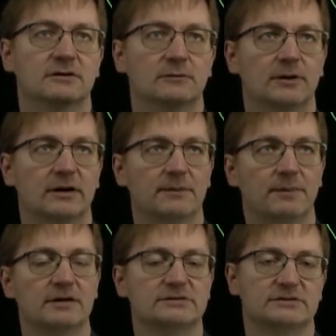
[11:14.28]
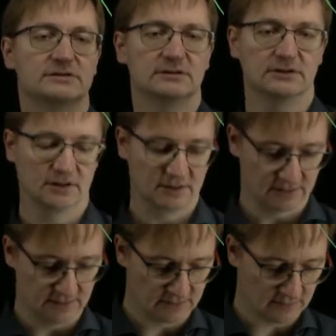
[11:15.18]
where I pass
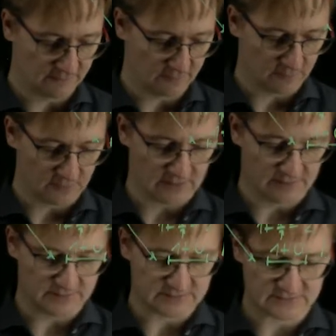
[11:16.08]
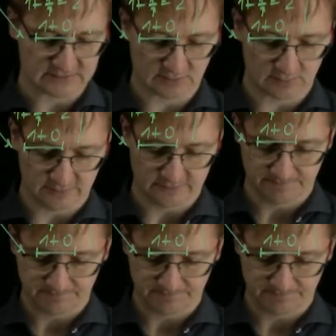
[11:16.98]
in the 4 elements and so on.